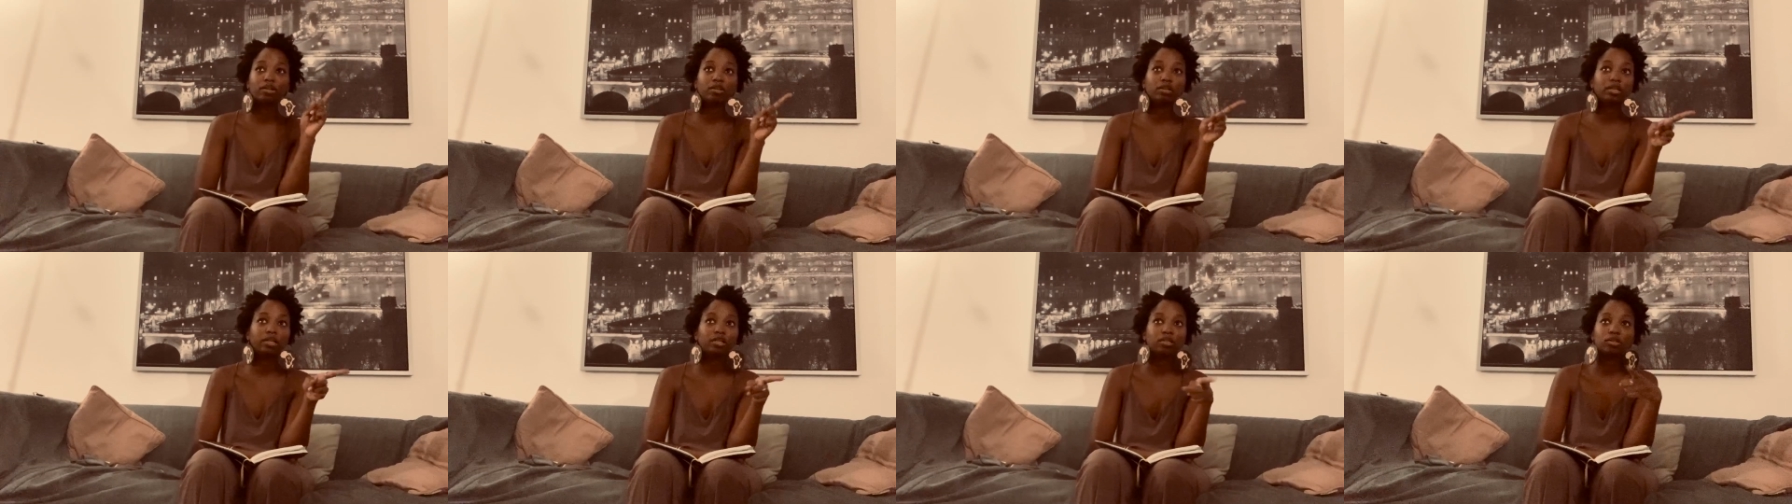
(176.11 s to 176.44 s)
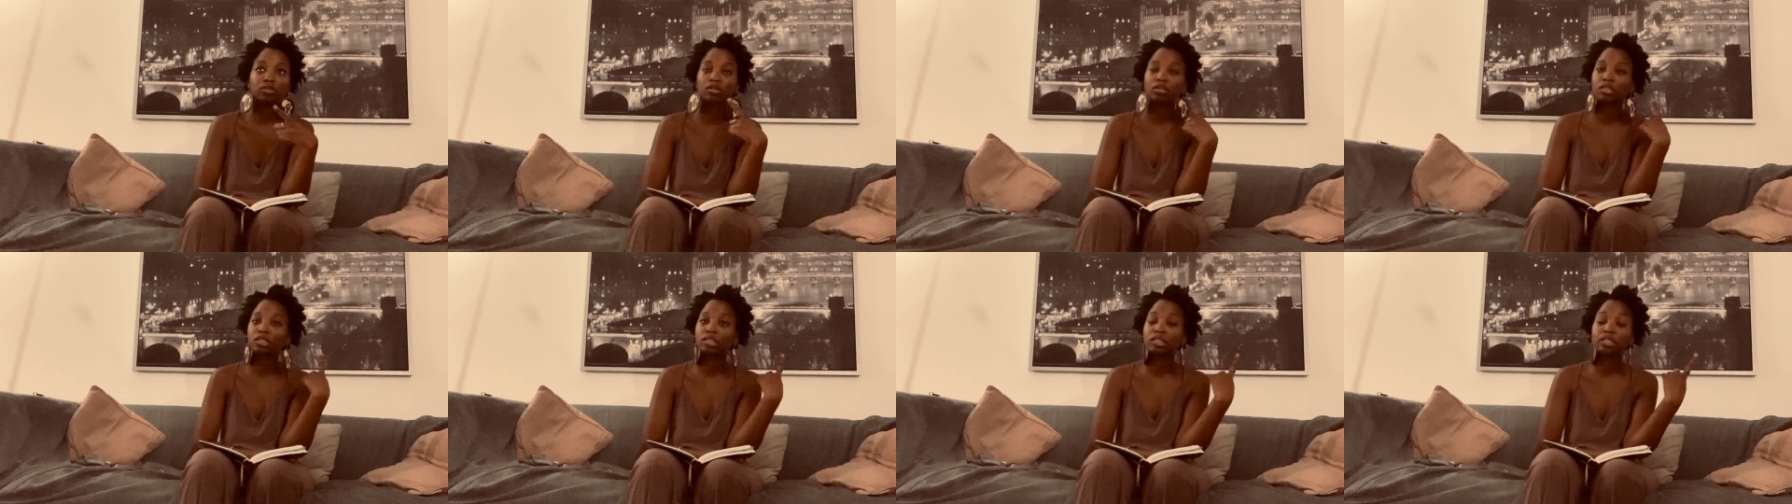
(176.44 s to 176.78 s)
and
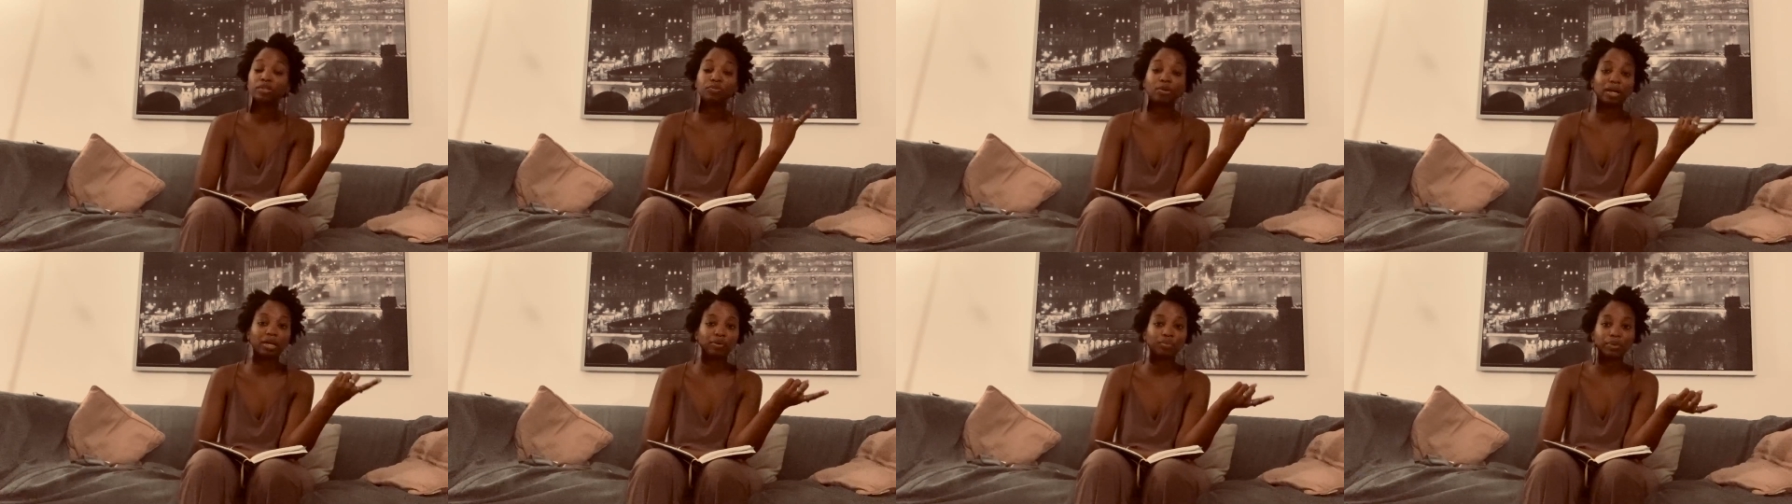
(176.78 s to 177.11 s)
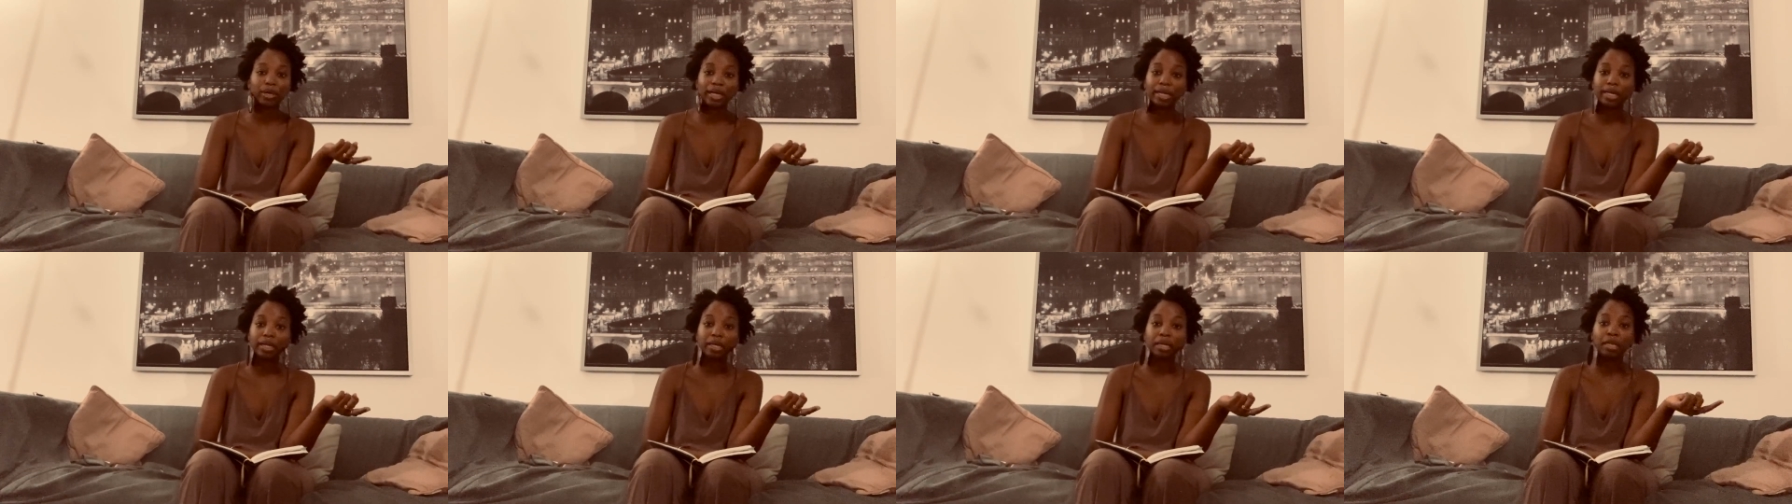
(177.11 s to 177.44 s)
you're gonna see right
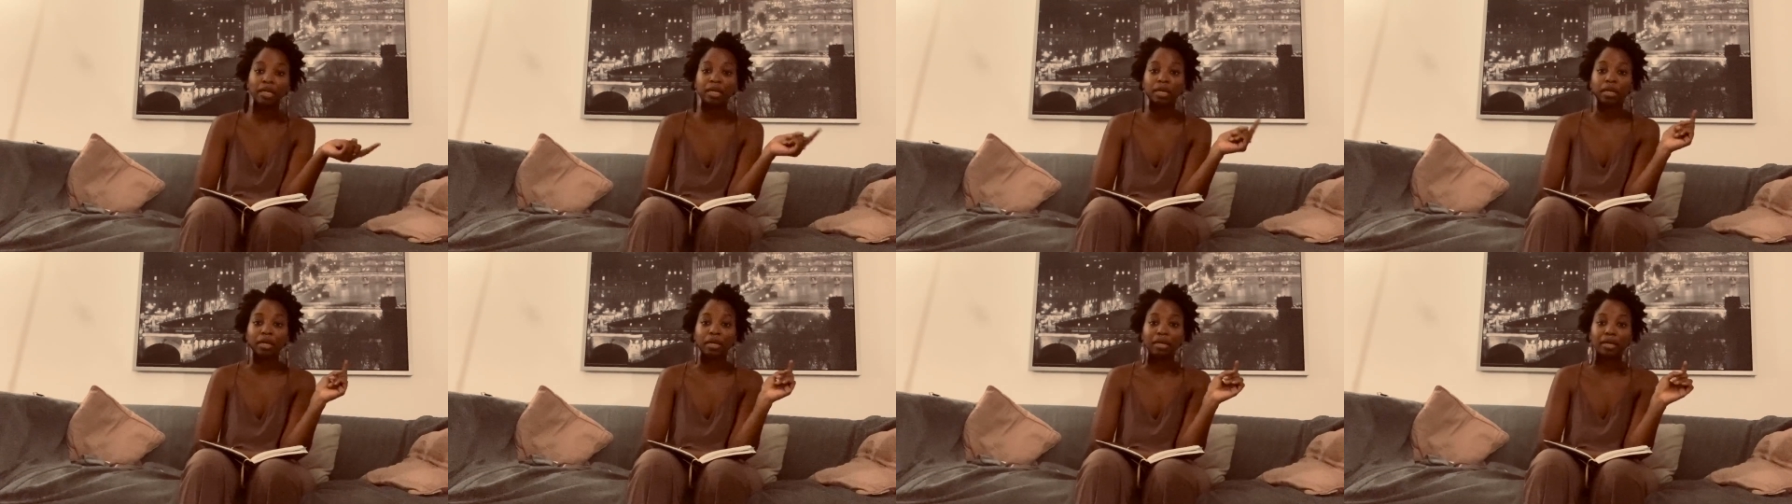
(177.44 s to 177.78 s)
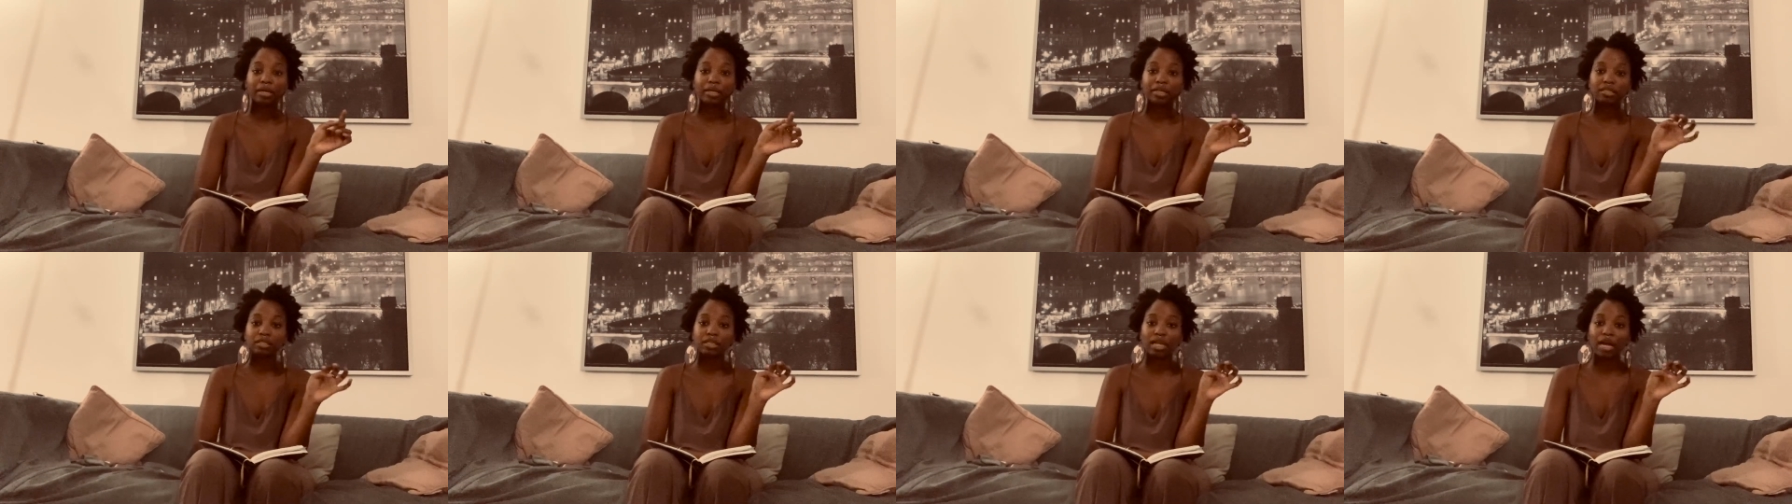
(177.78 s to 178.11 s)
away,
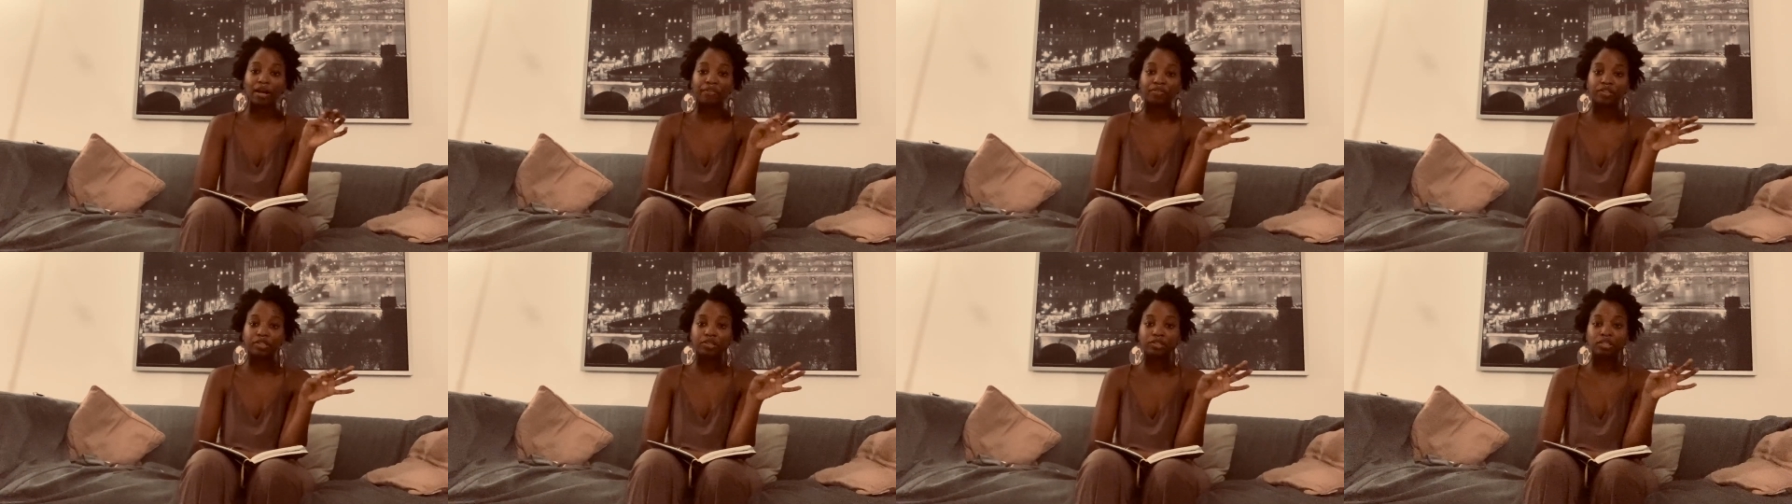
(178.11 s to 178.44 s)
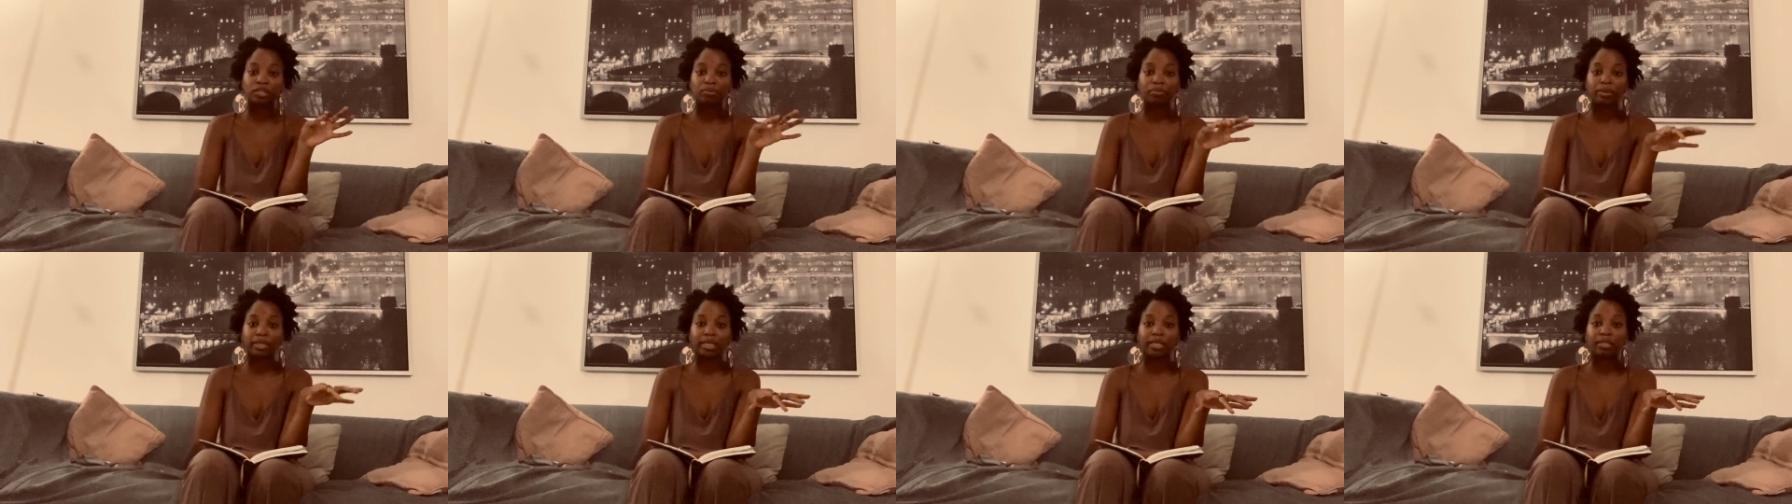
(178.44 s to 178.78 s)
is after you
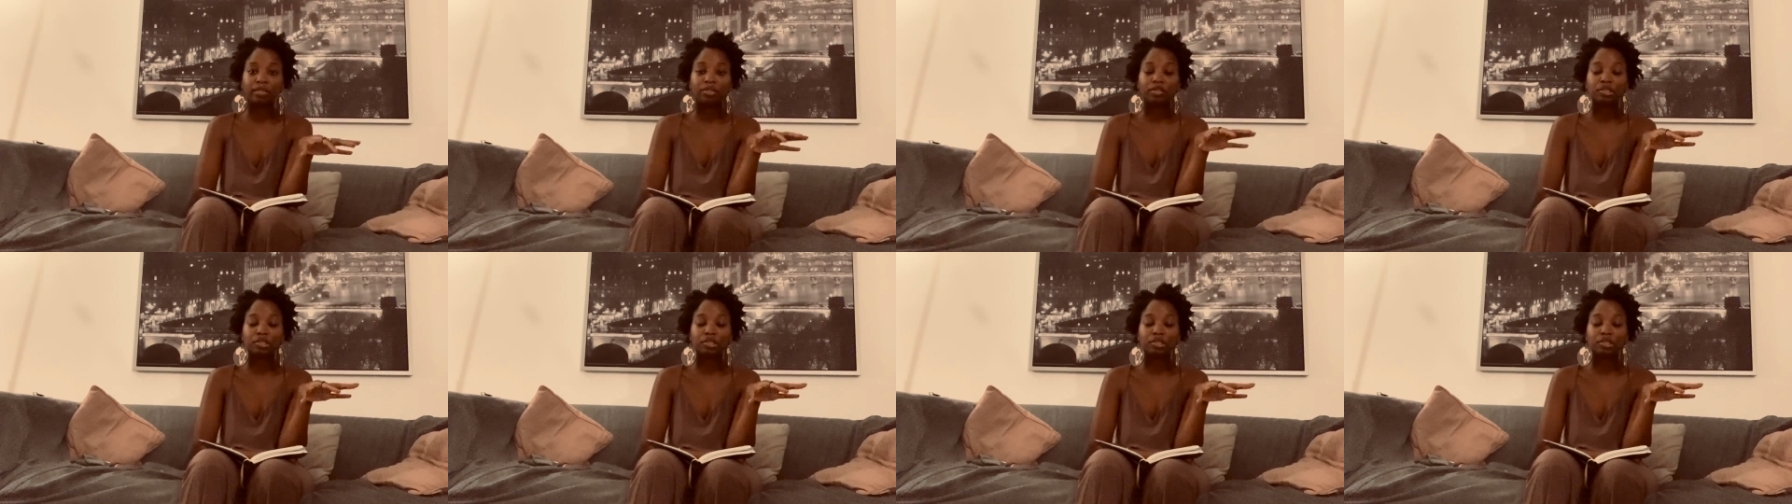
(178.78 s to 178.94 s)
submit